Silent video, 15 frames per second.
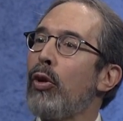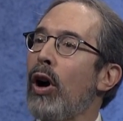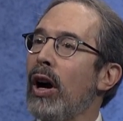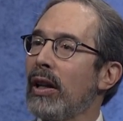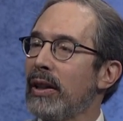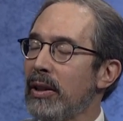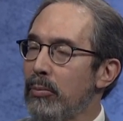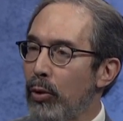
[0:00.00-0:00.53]

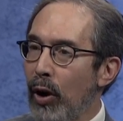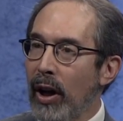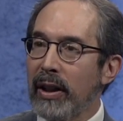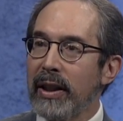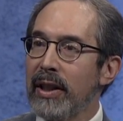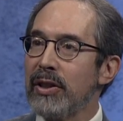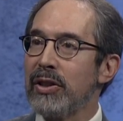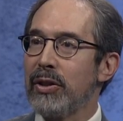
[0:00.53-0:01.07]
Broccoli.
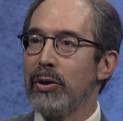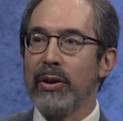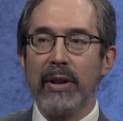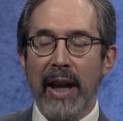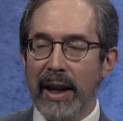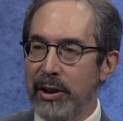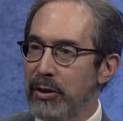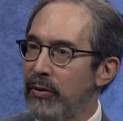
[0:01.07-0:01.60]
Broccoli is good,
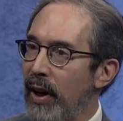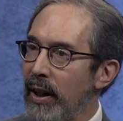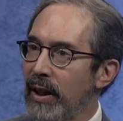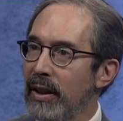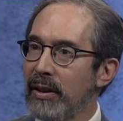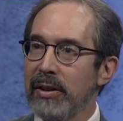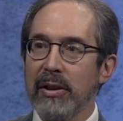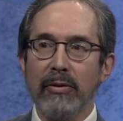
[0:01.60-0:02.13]
cancer
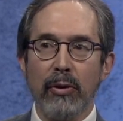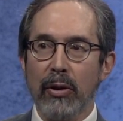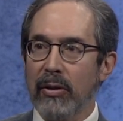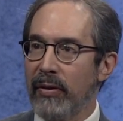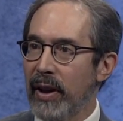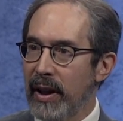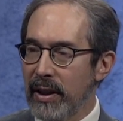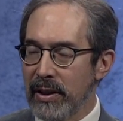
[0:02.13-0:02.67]
fighting,
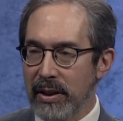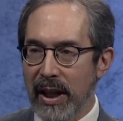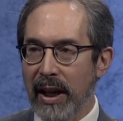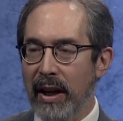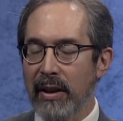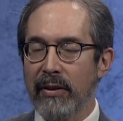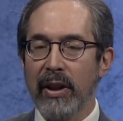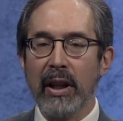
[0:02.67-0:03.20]
sulforaphanes, right. That
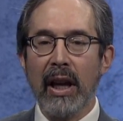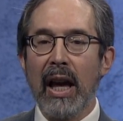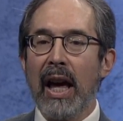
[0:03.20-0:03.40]
kind of thing.